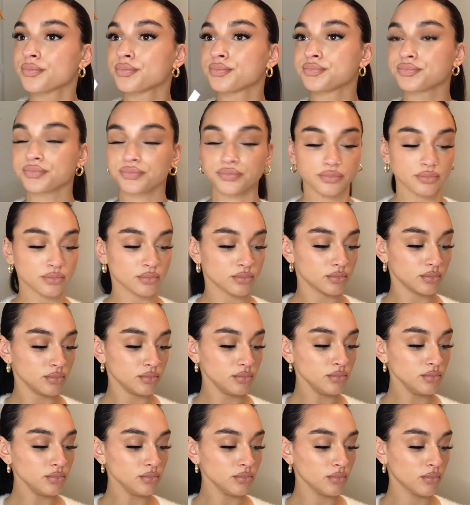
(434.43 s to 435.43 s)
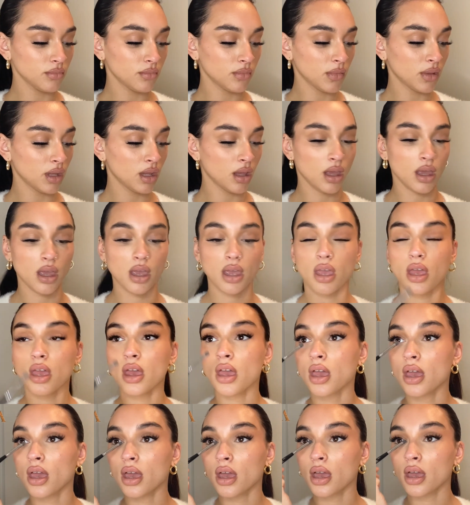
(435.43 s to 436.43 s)

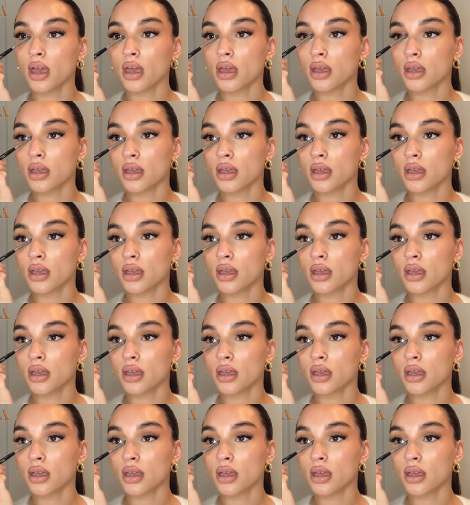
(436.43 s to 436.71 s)
No one is speaking in this clip.